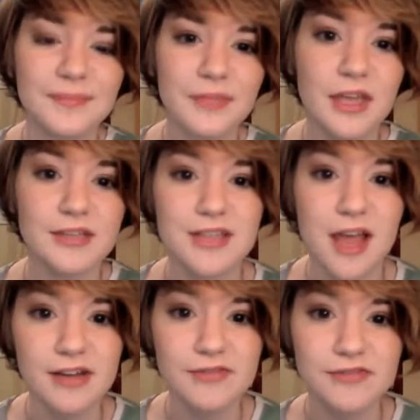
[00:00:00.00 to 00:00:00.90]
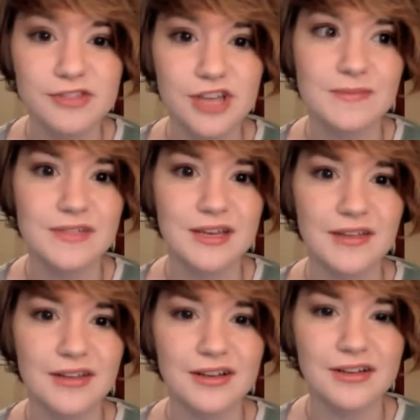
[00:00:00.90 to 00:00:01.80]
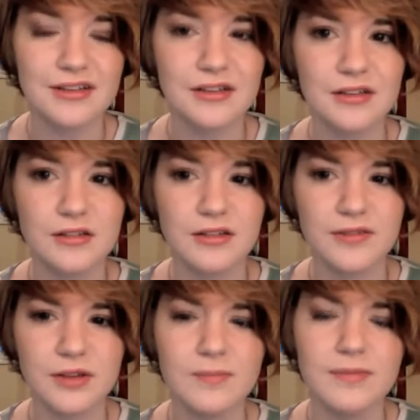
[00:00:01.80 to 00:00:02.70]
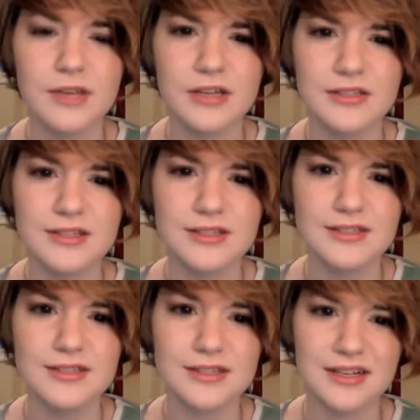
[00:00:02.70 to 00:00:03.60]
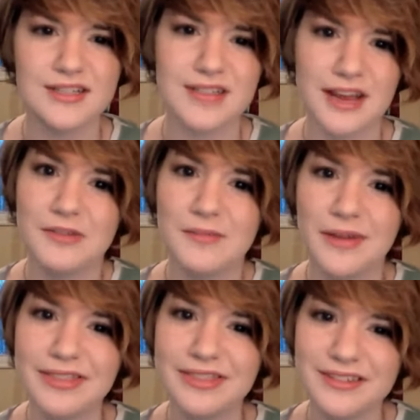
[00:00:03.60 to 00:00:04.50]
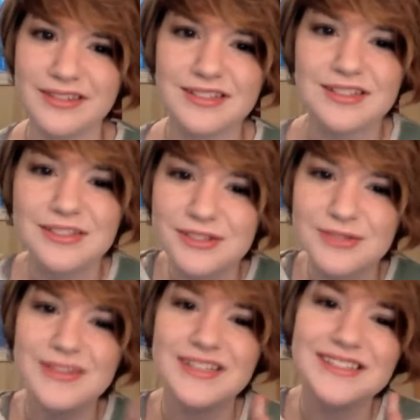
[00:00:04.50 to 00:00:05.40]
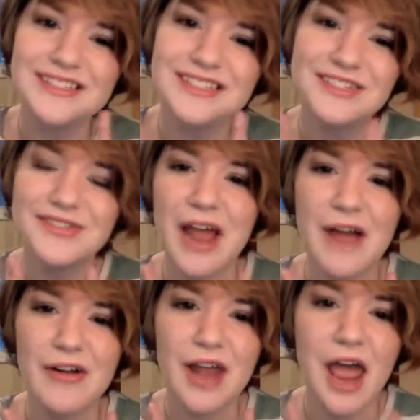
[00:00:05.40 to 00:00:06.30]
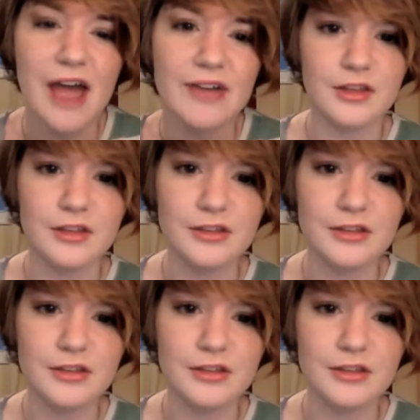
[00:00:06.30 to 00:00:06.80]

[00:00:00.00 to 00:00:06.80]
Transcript: It's kind of jammed together the film because it's an entire month squeezed into an hour and a half.